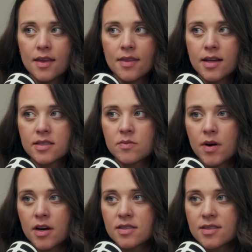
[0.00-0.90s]
And that's
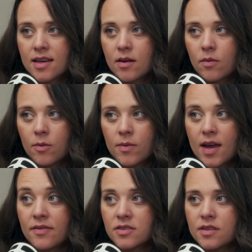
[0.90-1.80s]
where it's like, well, we
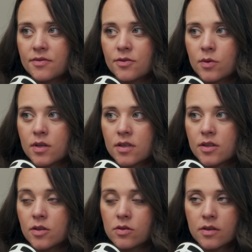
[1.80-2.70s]
have to live for
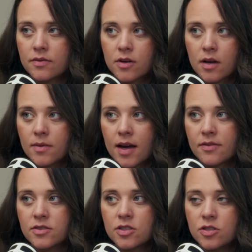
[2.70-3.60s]
the glory of God. We
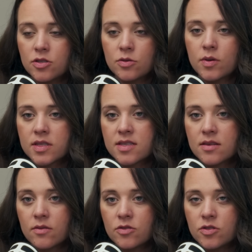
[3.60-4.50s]
have to do what's
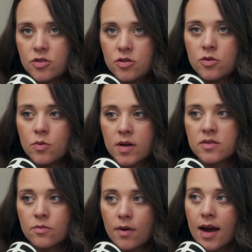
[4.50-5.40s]

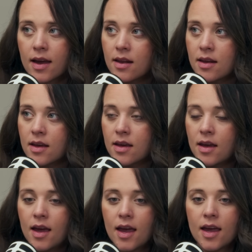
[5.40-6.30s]
right.
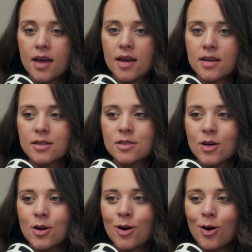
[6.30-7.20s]
And
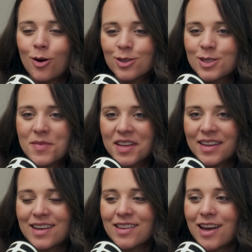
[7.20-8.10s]

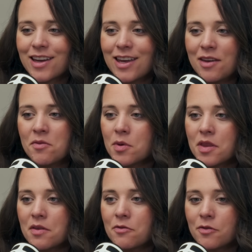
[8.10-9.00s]
ultimately, like even
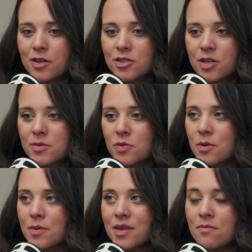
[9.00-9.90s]
within friendships
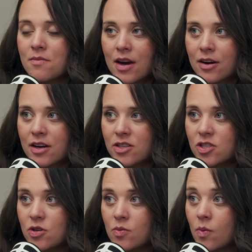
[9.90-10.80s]
or within
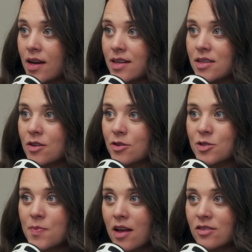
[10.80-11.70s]
marriage, you want your
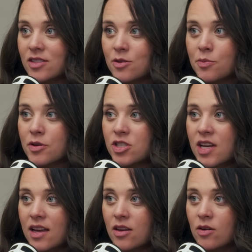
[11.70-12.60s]
spouse to
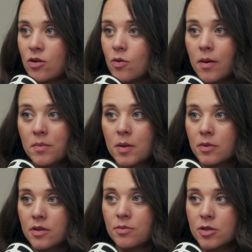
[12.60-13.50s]
appreciate you. You want
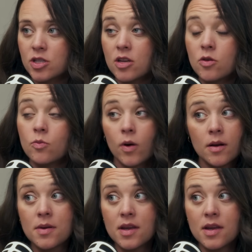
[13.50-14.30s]
people to appreciate you. You want to